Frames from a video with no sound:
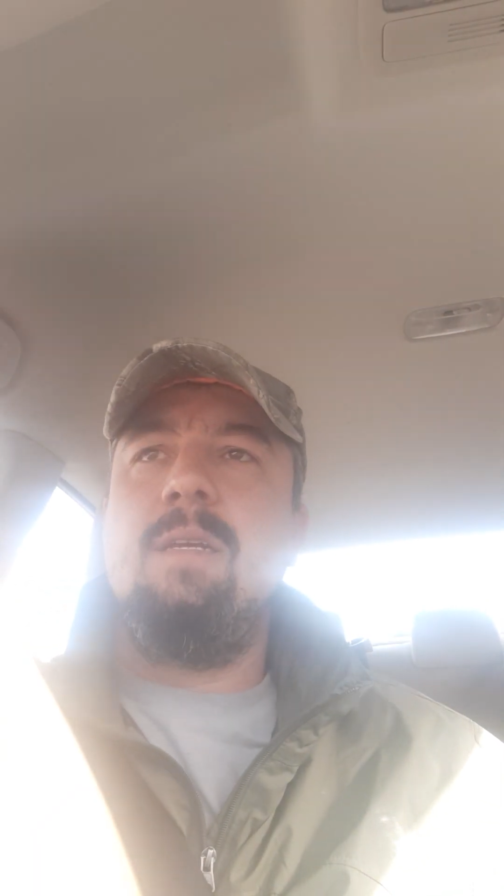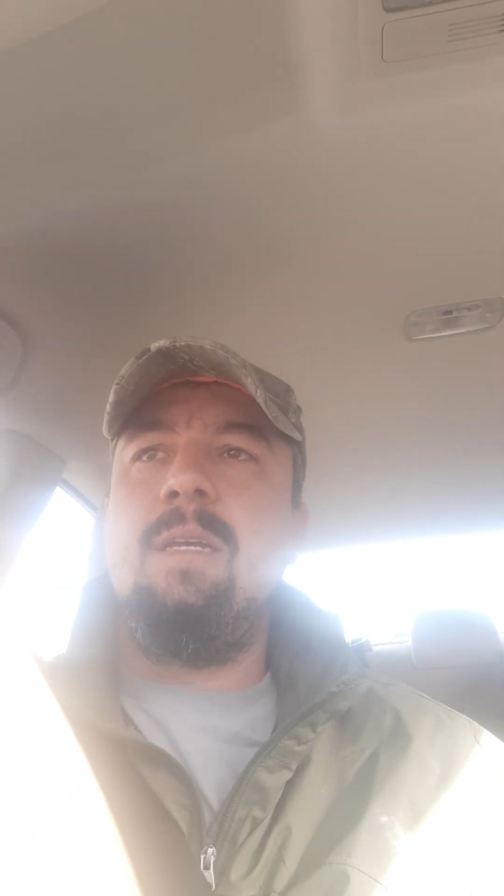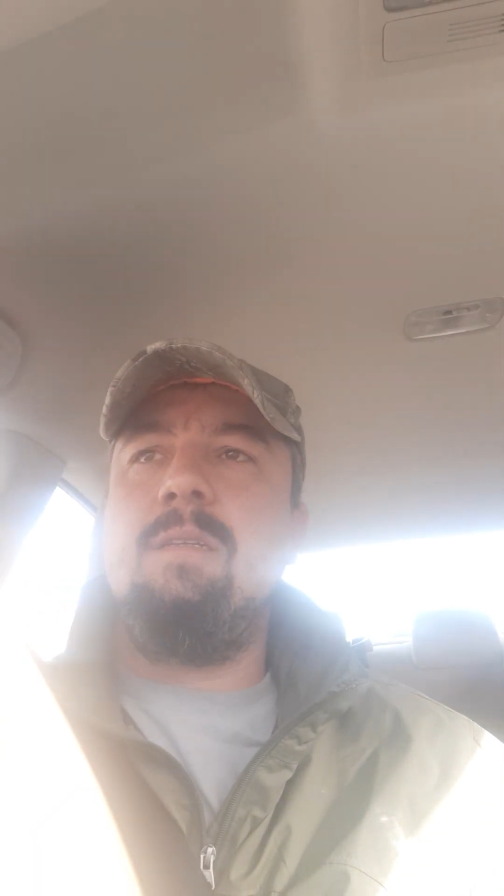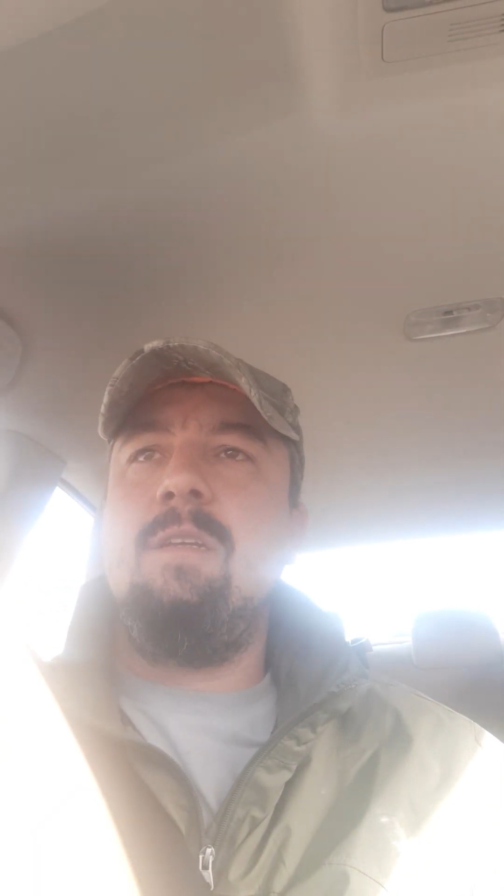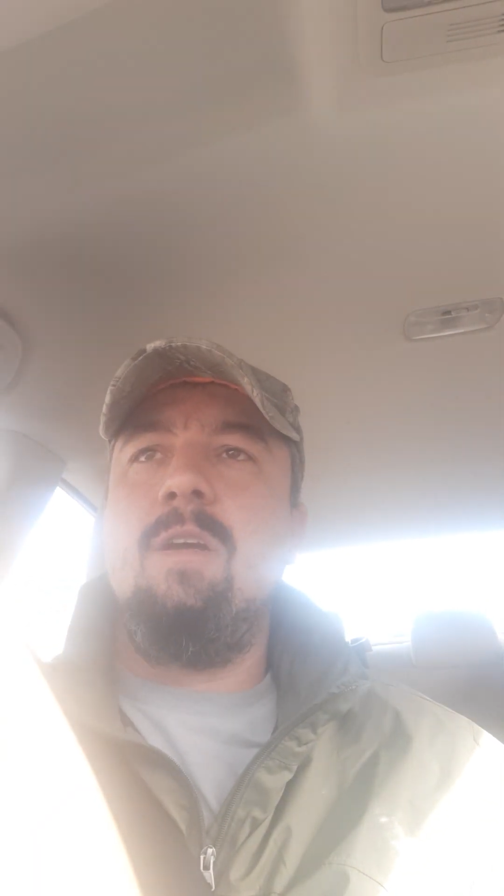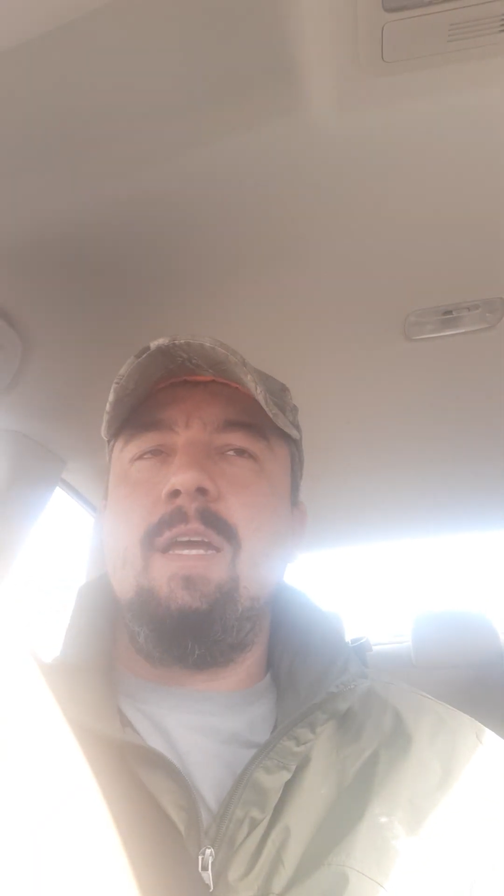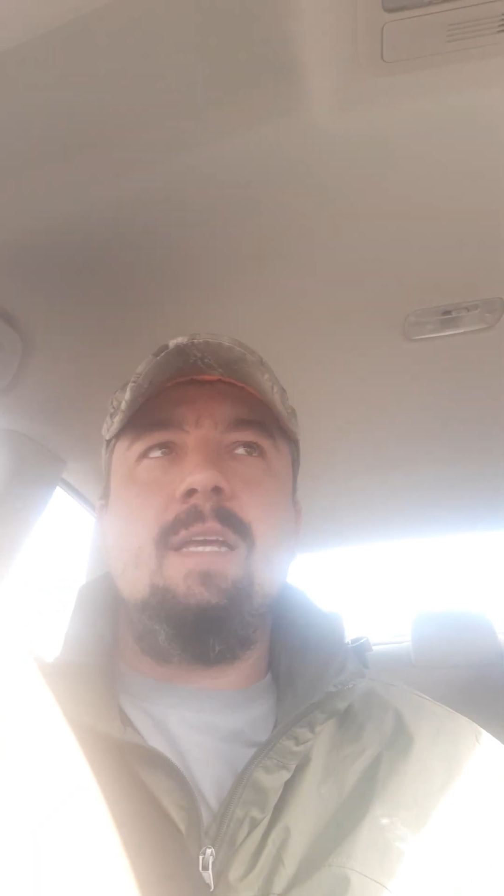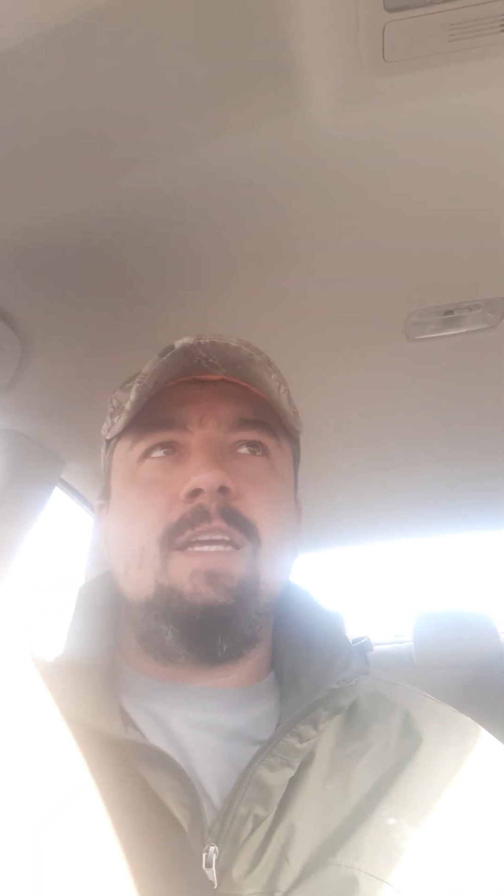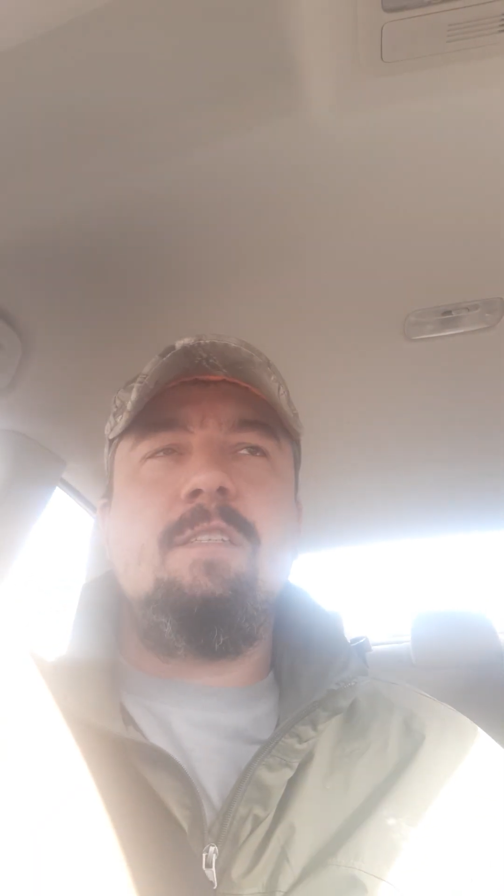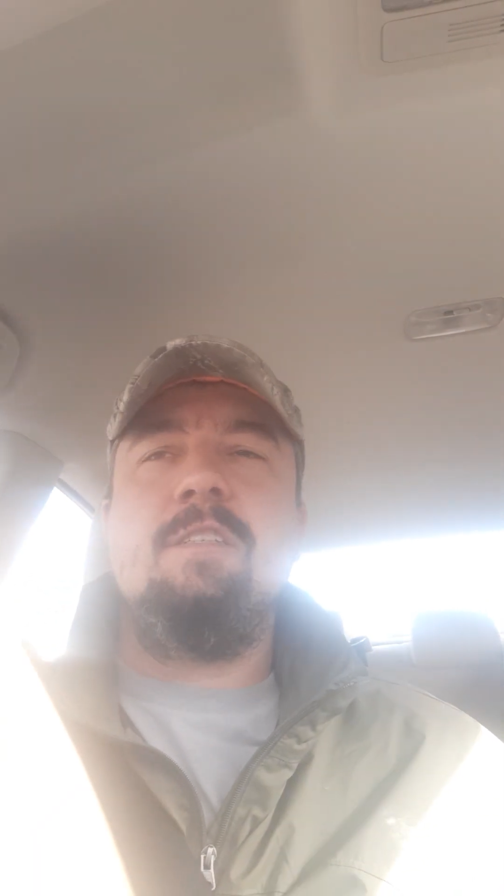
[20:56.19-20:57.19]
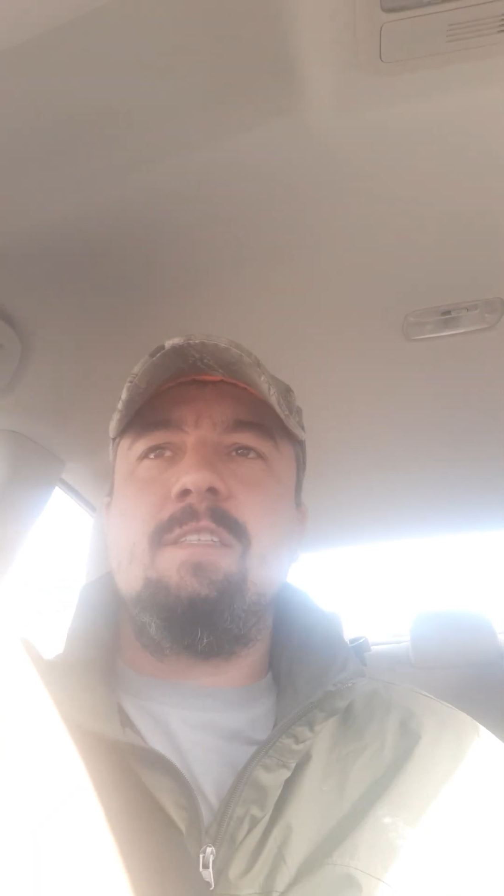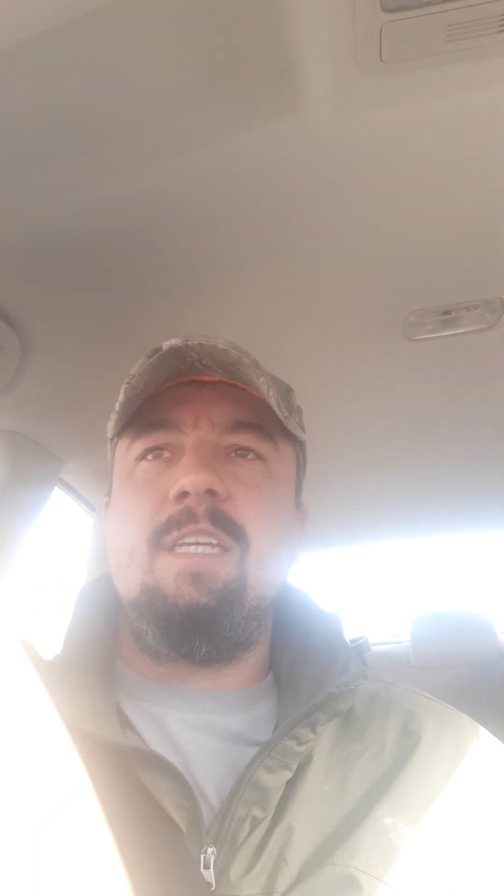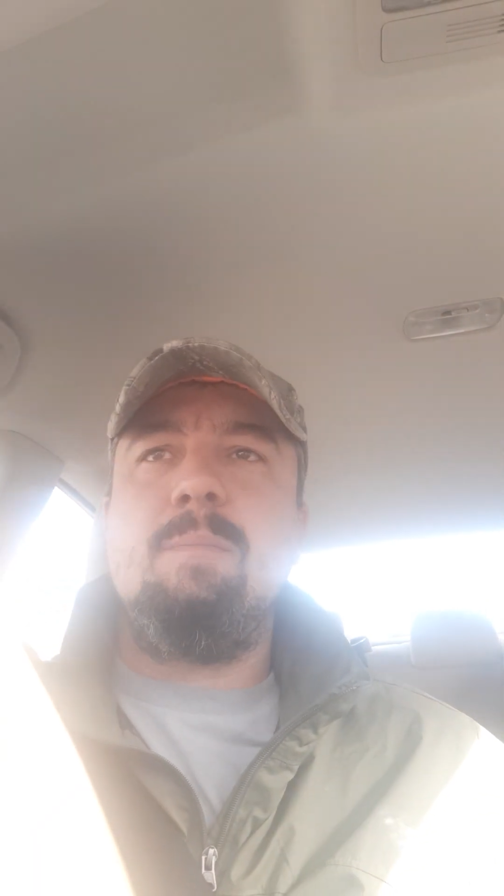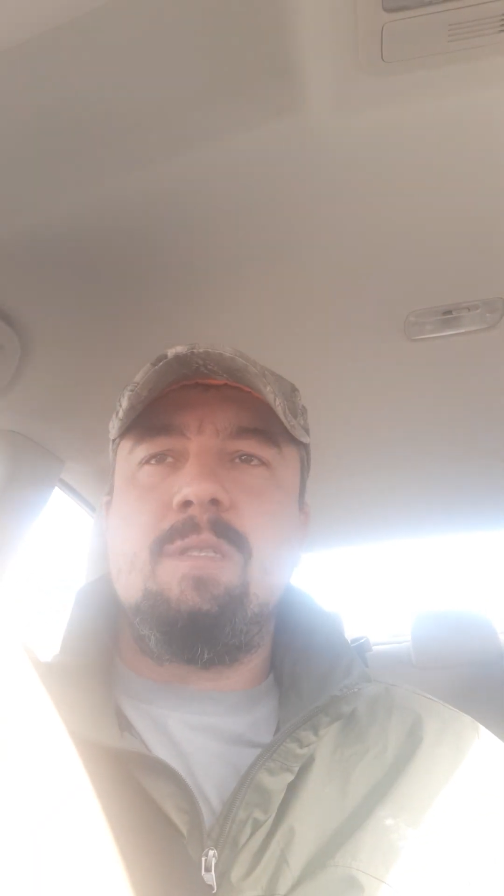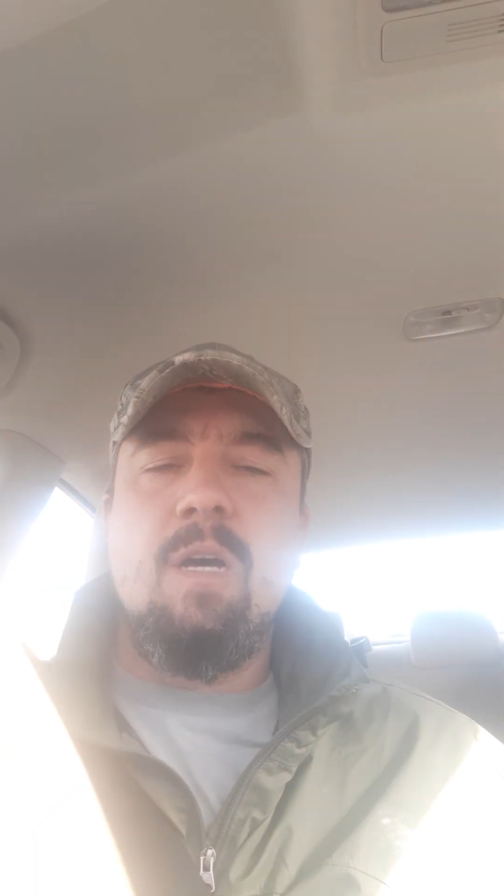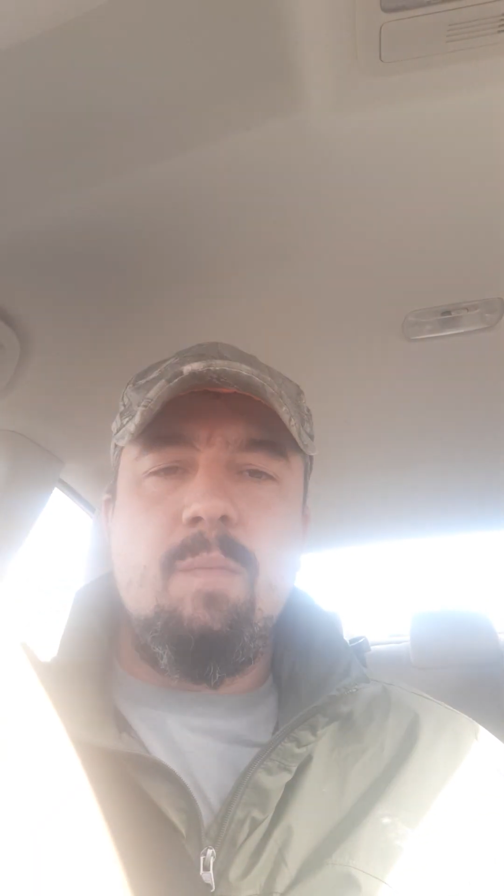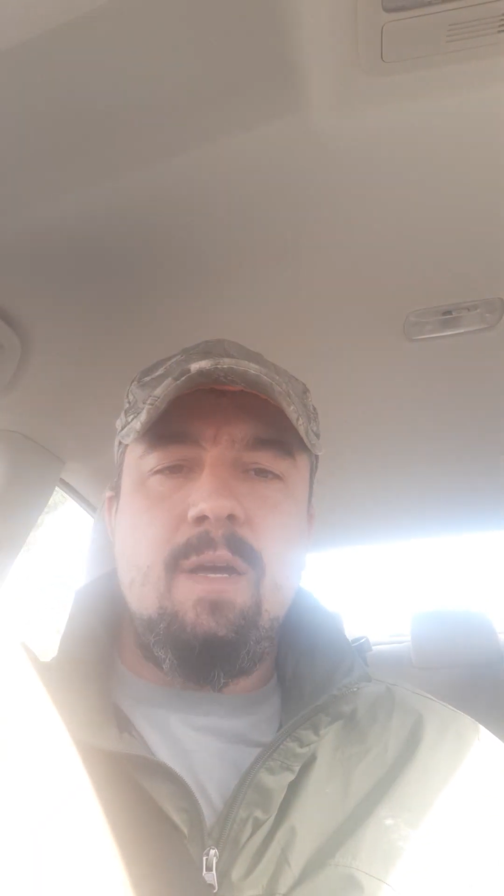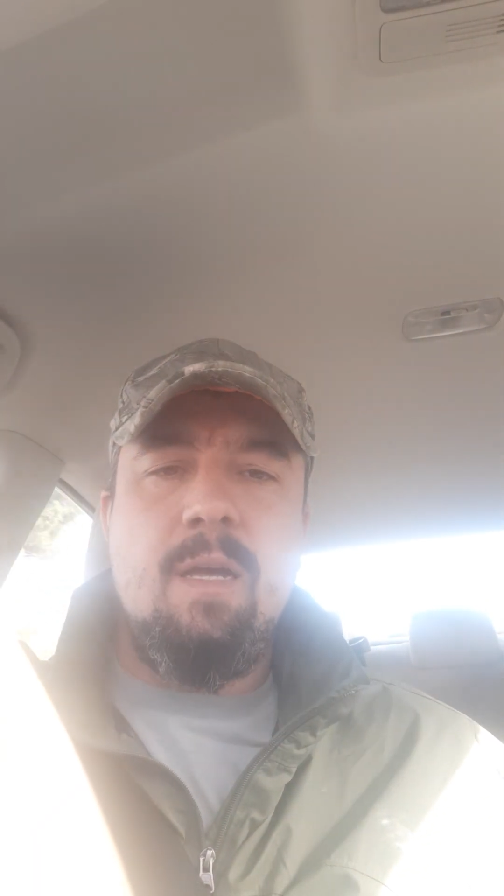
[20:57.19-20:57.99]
It just keeps coming.